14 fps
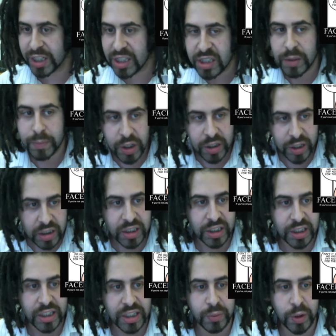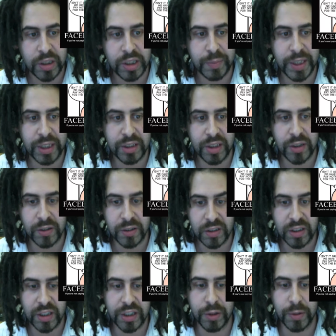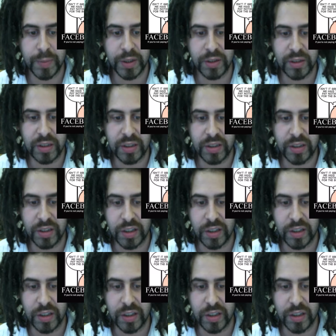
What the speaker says: the product, is what is being sold, that you are both